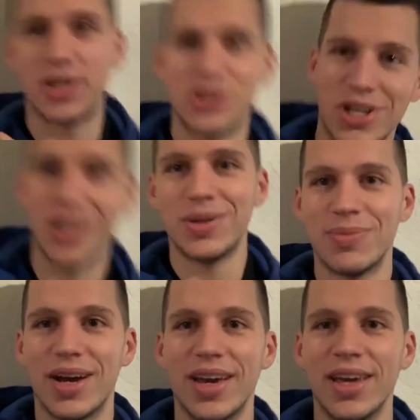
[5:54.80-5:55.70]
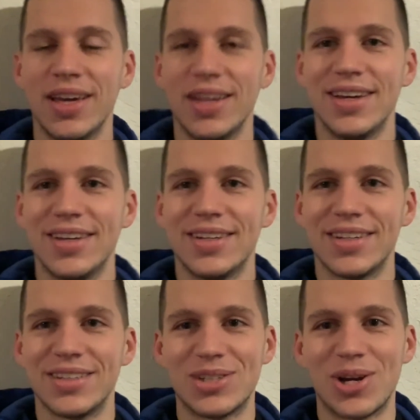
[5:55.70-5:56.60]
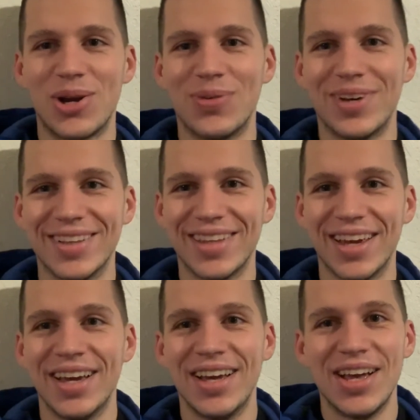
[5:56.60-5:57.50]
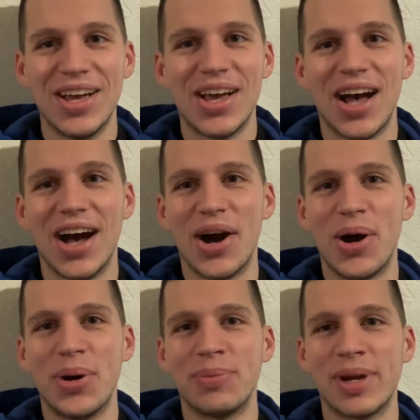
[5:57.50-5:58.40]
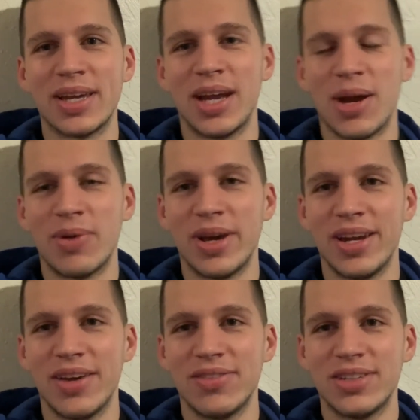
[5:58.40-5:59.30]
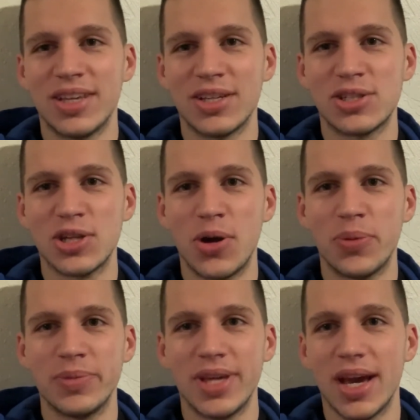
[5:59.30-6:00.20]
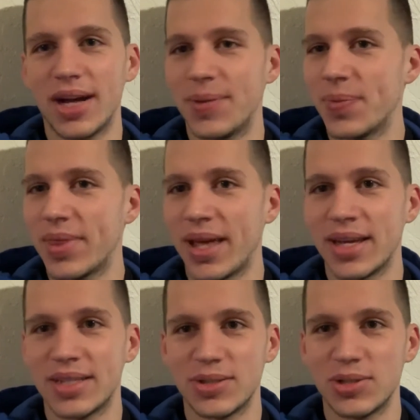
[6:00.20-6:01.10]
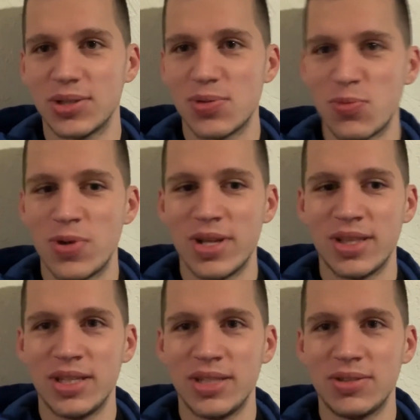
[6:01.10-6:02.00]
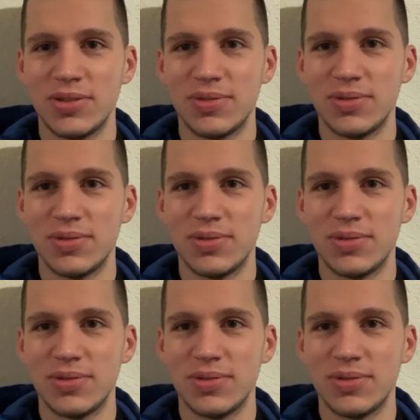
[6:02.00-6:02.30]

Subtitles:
like shaking my, sorry about that, my camera and everything. So yeah, like really,